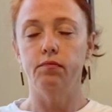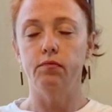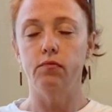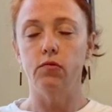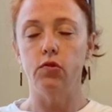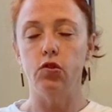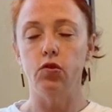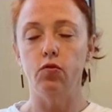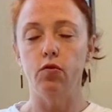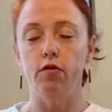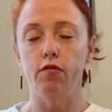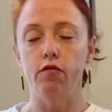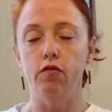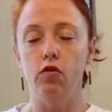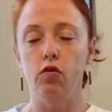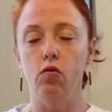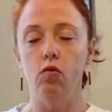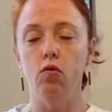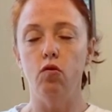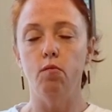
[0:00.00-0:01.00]
And do a
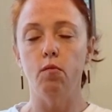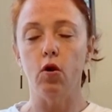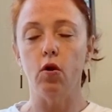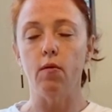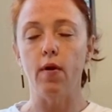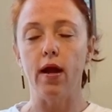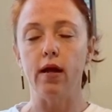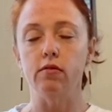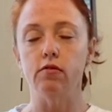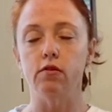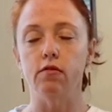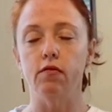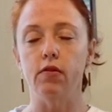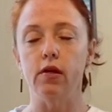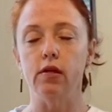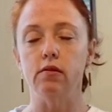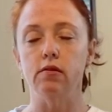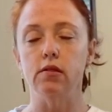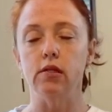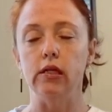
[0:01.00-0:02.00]
few more rounds of
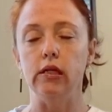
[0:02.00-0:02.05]
this.